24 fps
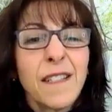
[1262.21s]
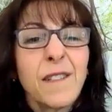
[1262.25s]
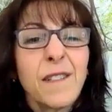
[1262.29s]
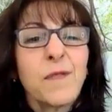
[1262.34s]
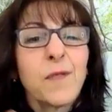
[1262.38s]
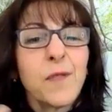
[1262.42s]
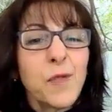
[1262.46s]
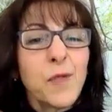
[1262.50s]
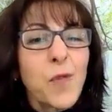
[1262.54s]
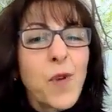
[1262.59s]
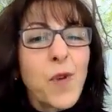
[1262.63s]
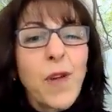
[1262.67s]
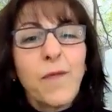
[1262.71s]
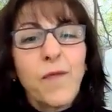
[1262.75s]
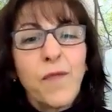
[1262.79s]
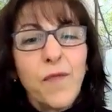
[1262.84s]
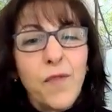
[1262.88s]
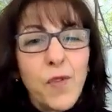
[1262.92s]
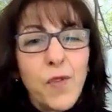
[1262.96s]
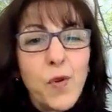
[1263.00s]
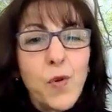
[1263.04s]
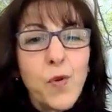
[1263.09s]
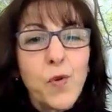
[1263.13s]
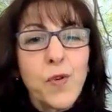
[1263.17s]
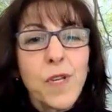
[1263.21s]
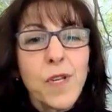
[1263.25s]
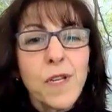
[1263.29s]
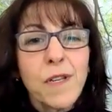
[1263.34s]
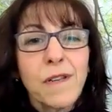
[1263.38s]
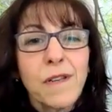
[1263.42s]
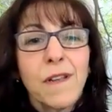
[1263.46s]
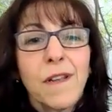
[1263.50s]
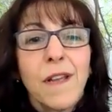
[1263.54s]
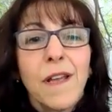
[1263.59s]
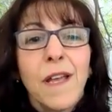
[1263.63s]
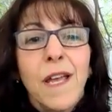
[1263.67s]
It was around food.
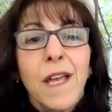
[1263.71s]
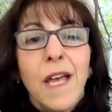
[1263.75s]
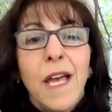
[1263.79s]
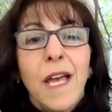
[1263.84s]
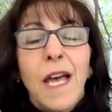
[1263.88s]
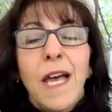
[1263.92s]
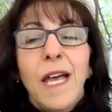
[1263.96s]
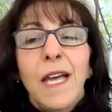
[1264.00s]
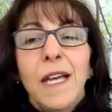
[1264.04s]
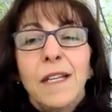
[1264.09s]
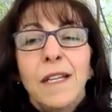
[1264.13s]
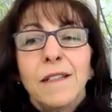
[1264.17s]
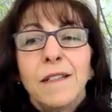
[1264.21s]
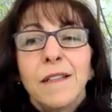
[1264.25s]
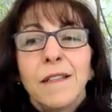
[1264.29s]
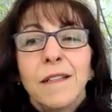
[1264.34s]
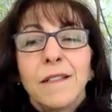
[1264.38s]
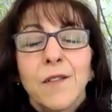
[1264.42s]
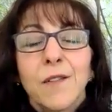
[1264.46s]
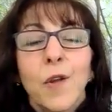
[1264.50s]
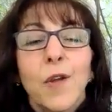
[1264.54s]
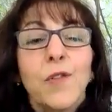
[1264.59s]
And so